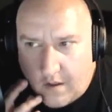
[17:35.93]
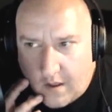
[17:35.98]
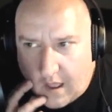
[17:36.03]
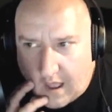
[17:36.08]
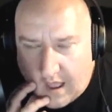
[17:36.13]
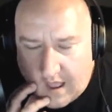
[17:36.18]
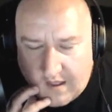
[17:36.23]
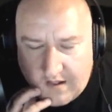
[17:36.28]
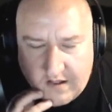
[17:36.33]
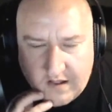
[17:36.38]

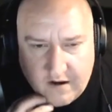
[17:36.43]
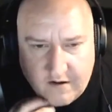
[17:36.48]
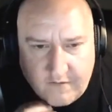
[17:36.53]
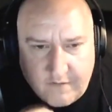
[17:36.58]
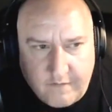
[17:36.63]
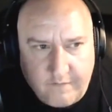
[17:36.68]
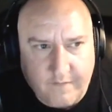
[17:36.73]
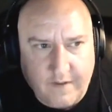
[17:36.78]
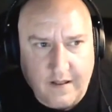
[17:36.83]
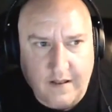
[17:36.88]

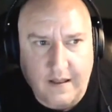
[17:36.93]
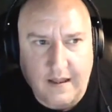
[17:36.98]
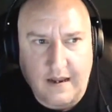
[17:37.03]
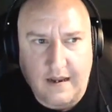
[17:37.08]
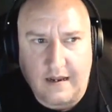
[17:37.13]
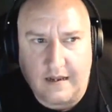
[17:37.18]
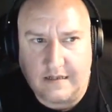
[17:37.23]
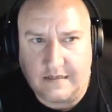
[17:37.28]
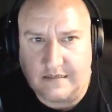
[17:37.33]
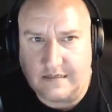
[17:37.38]
Laravel
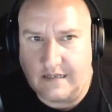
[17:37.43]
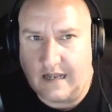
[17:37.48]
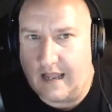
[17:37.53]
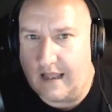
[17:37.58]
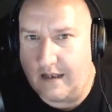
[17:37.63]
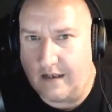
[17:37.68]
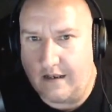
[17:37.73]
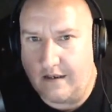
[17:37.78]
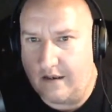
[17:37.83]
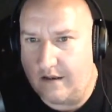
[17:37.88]
Valet is
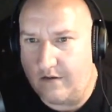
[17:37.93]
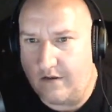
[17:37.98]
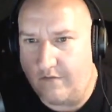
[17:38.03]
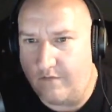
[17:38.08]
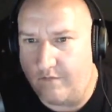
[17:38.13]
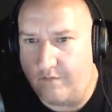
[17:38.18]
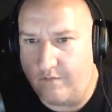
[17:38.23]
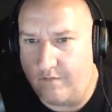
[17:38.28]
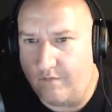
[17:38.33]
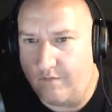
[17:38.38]
not
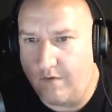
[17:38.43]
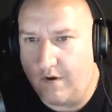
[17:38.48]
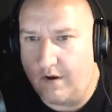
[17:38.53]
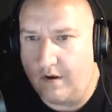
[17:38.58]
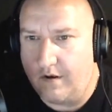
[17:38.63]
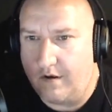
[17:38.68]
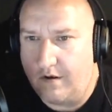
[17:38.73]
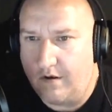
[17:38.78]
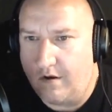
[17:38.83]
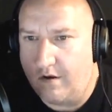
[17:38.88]

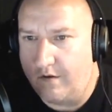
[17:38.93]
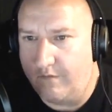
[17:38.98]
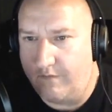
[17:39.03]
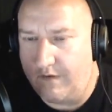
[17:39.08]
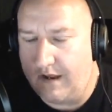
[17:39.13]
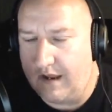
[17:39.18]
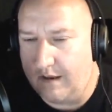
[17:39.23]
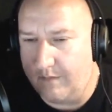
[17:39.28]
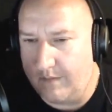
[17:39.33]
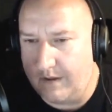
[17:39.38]
run on a
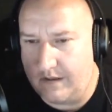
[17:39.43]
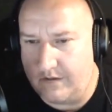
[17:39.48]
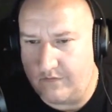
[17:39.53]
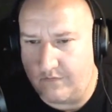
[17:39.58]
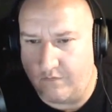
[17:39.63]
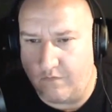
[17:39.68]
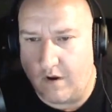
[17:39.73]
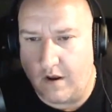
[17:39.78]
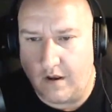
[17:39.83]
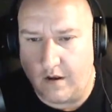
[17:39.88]
VM.
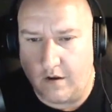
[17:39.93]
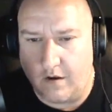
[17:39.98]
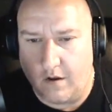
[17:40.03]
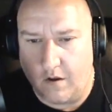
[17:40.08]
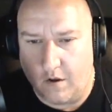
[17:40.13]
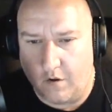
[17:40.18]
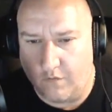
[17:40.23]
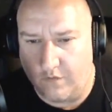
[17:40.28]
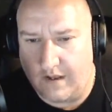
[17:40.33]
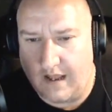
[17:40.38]
It's run
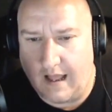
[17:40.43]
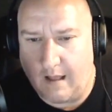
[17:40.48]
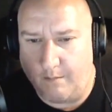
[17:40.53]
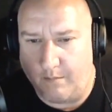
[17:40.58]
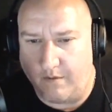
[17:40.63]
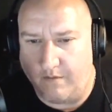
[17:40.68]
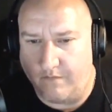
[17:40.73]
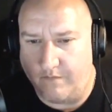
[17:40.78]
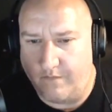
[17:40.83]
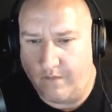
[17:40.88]
on
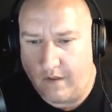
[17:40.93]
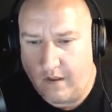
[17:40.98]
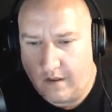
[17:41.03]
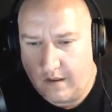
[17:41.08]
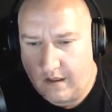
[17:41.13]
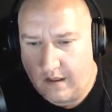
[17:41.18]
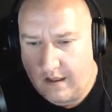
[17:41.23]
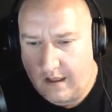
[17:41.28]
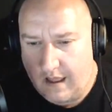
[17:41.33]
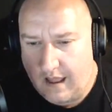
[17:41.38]
top of
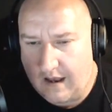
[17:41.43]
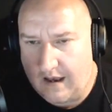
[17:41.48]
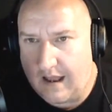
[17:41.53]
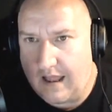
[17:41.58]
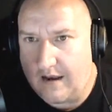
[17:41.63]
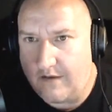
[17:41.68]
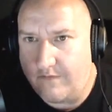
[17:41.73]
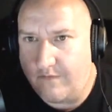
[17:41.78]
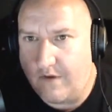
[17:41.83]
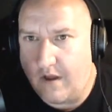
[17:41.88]
a
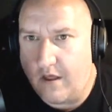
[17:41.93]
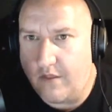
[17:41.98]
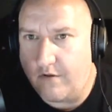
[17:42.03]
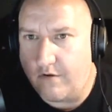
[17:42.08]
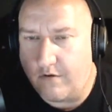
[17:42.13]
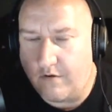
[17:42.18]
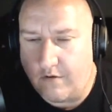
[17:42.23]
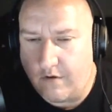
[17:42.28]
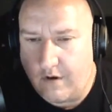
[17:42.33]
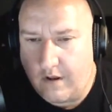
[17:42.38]
lot of
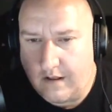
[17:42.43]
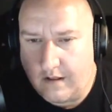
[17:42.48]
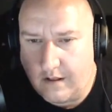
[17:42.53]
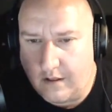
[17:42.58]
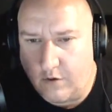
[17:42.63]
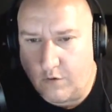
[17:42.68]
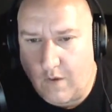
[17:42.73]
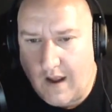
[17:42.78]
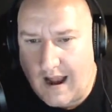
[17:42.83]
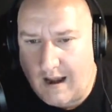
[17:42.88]
other
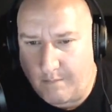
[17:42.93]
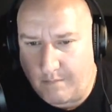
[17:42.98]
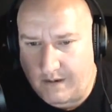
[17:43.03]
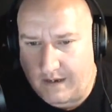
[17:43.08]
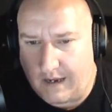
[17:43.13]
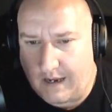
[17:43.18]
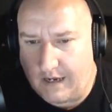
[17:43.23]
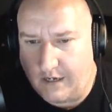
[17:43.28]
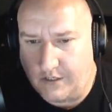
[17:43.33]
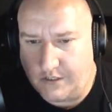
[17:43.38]
little
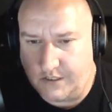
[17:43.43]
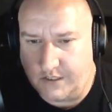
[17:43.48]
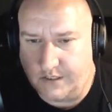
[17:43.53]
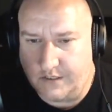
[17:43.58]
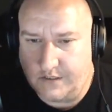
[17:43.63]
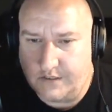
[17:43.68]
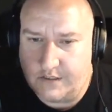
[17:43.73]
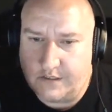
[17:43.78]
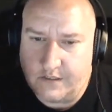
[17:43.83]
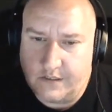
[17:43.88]

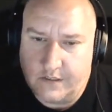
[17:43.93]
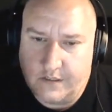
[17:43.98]
applications.